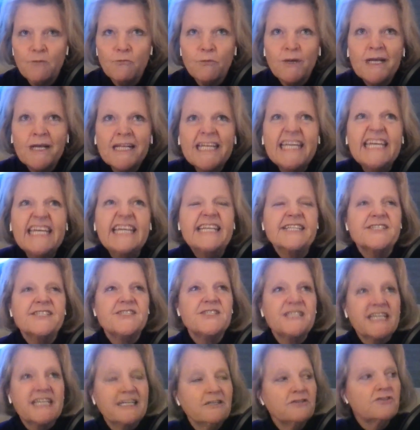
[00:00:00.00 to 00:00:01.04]
really is
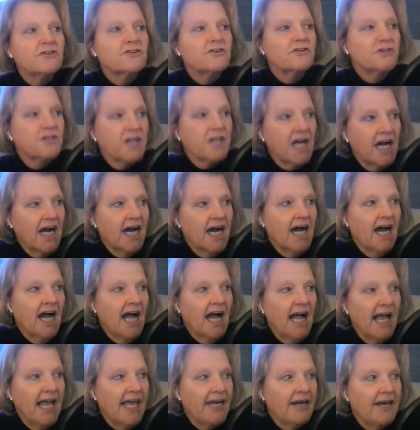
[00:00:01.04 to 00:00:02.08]
centered
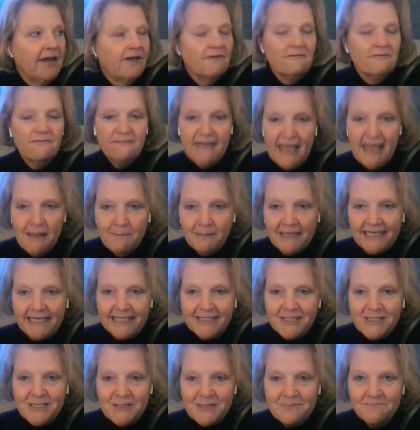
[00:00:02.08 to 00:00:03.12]
on
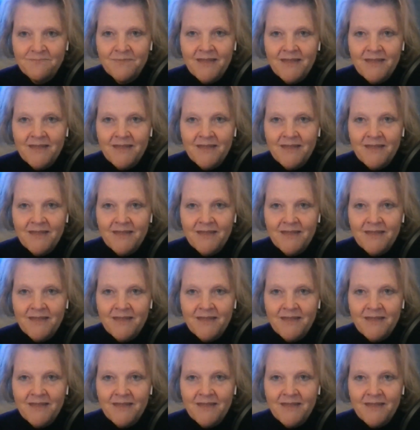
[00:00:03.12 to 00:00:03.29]
families.